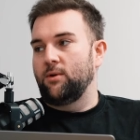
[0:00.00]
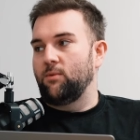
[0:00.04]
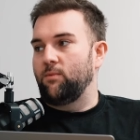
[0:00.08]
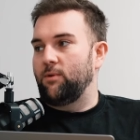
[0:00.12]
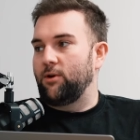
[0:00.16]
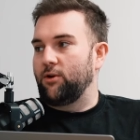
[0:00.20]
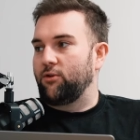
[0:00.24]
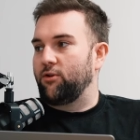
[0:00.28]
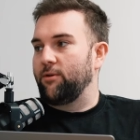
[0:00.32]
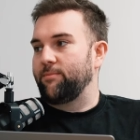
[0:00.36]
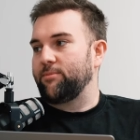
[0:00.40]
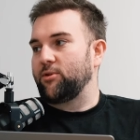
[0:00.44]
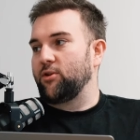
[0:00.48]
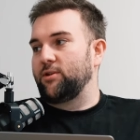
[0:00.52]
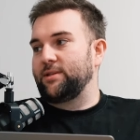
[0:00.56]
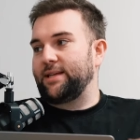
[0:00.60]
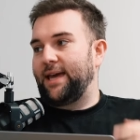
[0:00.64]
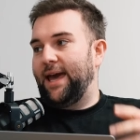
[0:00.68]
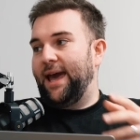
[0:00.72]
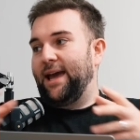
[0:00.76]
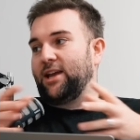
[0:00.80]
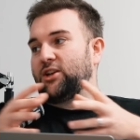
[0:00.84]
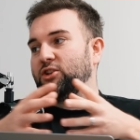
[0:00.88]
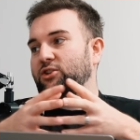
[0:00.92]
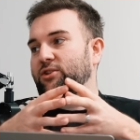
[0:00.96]
well, crypto's
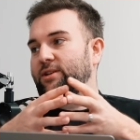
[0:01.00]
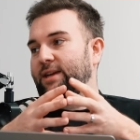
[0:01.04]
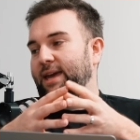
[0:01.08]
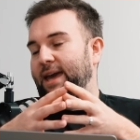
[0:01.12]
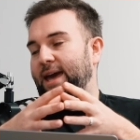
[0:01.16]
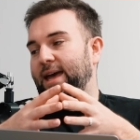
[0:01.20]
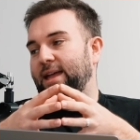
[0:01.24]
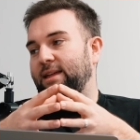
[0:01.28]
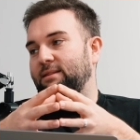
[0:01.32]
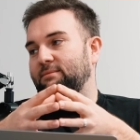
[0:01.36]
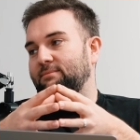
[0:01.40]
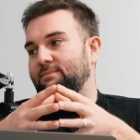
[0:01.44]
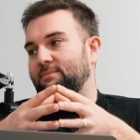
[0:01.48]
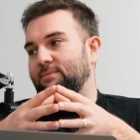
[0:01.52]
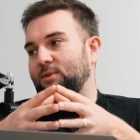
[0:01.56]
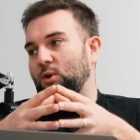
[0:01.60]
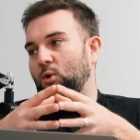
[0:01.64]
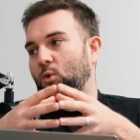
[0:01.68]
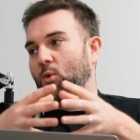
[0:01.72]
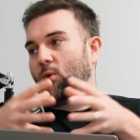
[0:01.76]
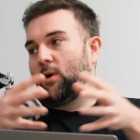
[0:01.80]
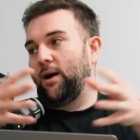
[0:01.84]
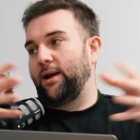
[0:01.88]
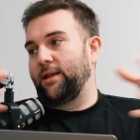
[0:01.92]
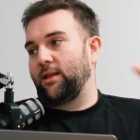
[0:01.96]
actually had
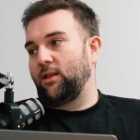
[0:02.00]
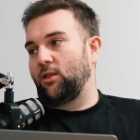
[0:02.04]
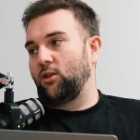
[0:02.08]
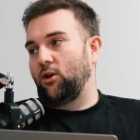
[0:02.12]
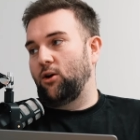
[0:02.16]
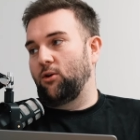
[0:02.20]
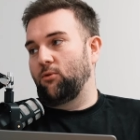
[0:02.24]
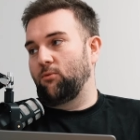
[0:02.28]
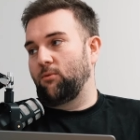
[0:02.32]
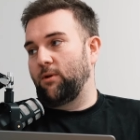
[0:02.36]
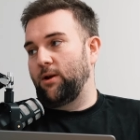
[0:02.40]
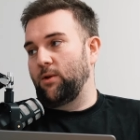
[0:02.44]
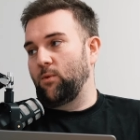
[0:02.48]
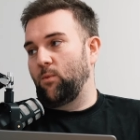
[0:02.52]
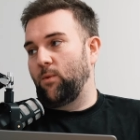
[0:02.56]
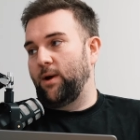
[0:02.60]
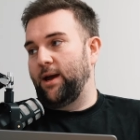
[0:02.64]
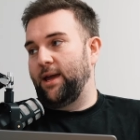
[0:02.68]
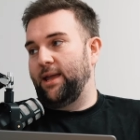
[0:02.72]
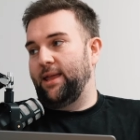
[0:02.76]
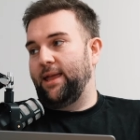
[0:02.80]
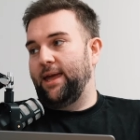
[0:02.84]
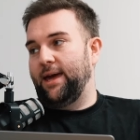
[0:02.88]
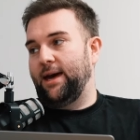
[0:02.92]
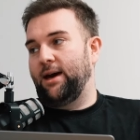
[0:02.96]
quite a long
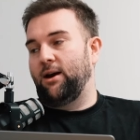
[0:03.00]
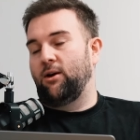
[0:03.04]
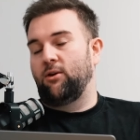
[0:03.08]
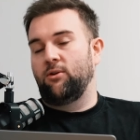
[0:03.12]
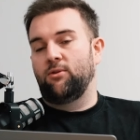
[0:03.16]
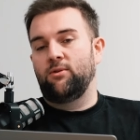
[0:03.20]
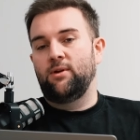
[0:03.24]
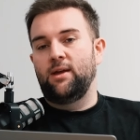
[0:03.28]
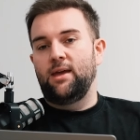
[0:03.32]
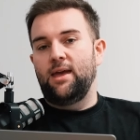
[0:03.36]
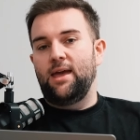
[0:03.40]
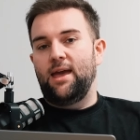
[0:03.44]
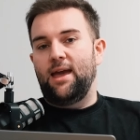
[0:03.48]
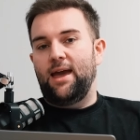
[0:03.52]
runway now,